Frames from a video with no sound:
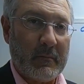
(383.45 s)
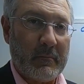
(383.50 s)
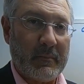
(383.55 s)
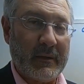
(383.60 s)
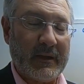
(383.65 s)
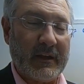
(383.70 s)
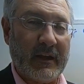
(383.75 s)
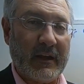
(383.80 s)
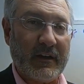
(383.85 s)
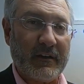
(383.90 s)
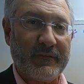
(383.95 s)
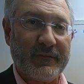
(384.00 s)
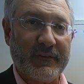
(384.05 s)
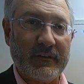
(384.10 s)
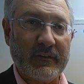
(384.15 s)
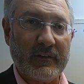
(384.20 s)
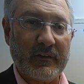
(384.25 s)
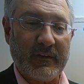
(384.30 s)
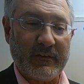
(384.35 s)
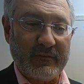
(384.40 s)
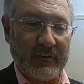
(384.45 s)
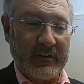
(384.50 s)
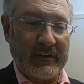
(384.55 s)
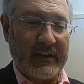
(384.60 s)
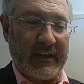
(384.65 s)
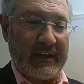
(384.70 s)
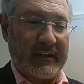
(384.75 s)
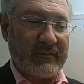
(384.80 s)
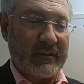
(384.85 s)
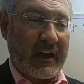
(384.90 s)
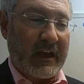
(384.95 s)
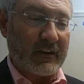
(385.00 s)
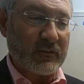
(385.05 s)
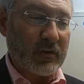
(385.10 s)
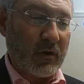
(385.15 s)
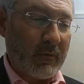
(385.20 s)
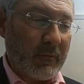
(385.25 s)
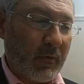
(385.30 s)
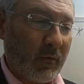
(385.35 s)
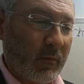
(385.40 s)
Be careful of your dates.
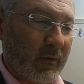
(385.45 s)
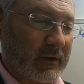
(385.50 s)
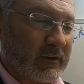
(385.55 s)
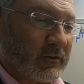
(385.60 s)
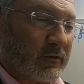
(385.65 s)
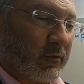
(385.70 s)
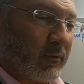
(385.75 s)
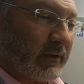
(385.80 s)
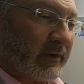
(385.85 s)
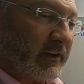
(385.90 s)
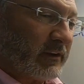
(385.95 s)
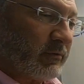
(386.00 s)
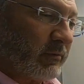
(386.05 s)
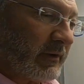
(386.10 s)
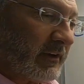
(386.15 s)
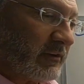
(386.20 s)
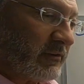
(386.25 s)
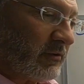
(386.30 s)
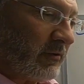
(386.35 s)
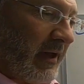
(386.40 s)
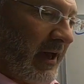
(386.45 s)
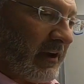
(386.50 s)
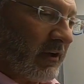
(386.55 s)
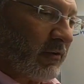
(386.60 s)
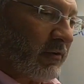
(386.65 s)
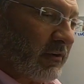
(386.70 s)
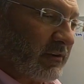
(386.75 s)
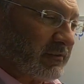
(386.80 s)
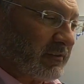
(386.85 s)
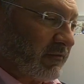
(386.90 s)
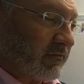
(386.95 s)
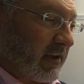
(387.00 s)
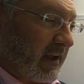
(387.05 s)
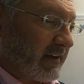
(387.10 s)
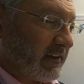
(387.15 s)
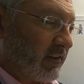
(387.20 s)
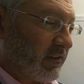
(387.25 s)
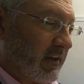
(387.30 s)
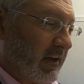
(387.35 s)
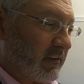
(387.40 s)
October 1, 2022, at a cost of
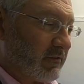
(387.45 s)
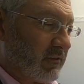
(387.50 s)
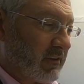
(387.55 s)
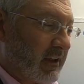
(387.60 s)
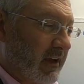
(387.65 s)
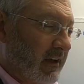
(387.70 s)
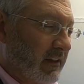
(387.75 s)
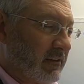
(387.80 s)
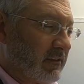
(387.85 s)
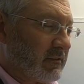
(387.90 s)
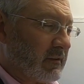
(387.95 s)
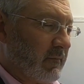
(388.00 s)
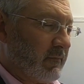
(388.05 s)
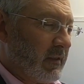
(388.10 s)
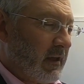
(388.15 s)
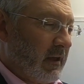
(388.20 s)
$90,000.